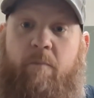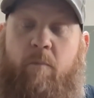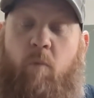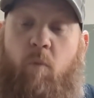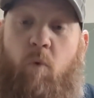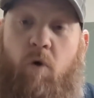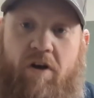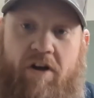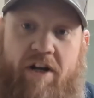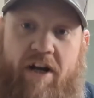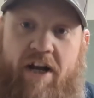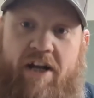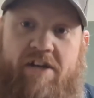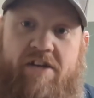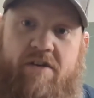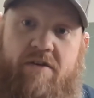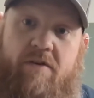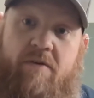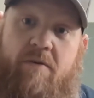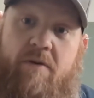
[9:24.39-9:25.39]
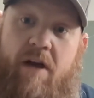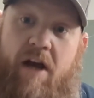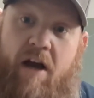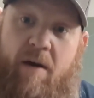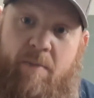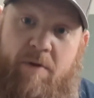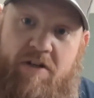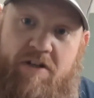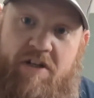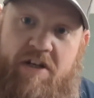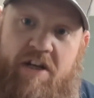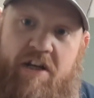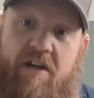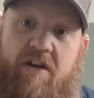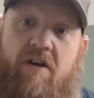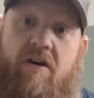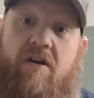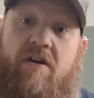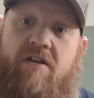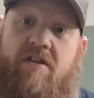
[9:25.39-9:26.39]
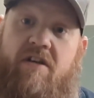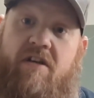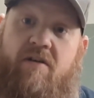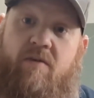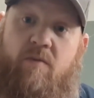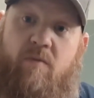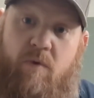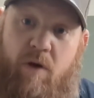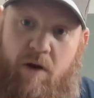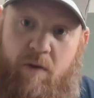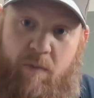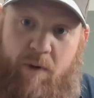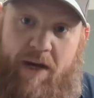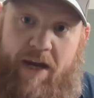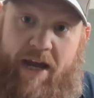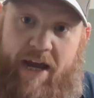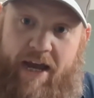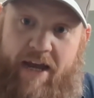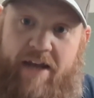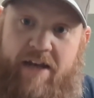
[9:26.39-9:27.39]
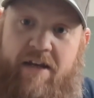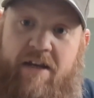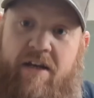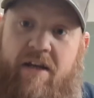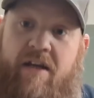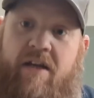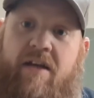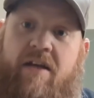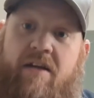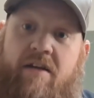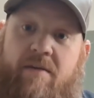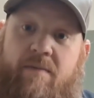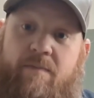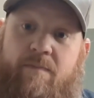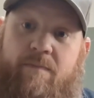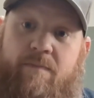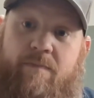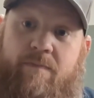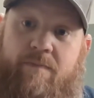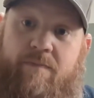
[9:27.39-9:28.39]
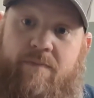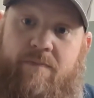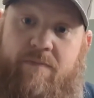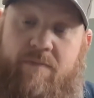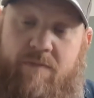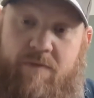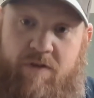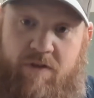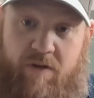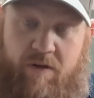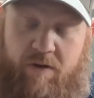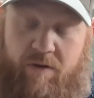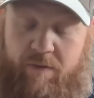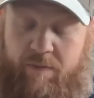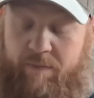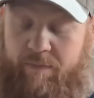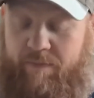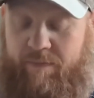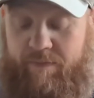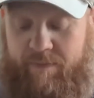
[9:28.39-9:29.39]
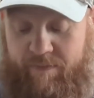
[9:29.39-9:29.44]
what did I do, how much did it cost, where are we at? So